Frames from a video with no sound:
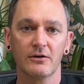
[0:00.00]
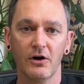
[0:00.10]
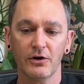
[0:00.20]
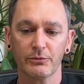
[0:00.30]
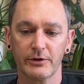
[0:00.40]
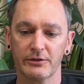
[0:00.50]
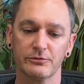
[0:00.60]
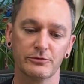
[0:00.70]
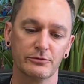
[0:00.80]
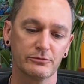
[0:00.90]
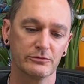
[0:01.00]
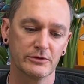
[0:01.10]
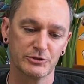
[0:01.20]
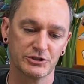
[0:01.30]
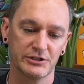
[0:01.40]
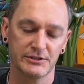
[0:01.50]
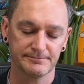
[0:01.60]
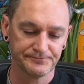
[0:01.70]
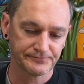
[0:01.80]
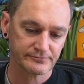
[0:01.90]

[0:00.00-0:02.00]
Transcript: all the way through the machine.